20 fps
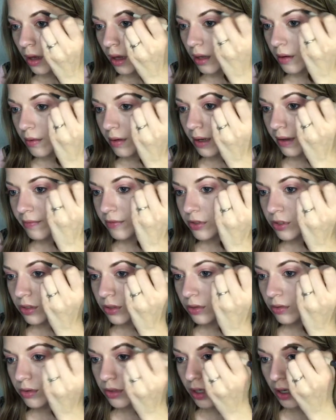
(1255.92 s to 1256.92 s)
I don't want to have
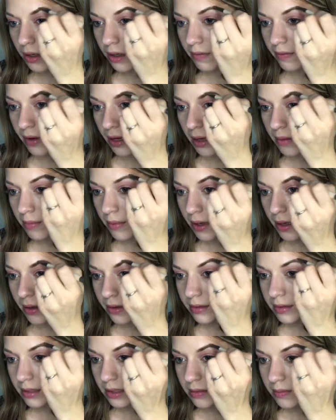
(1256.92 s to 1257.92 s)
too dark of
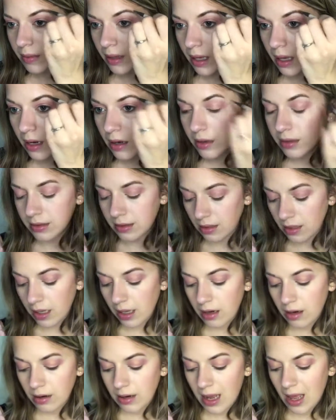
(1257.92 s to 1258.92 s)
eyebrows since my hair is
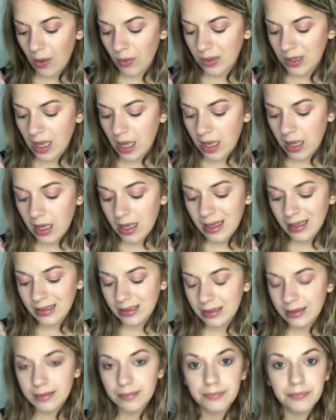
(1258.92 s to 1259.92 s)
lighter
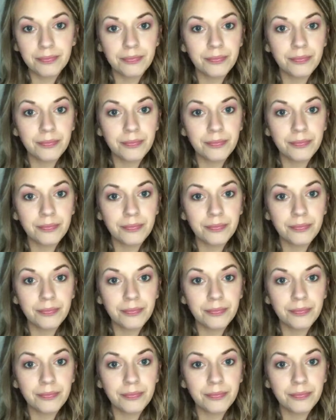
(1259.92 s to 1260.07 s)
nowadays.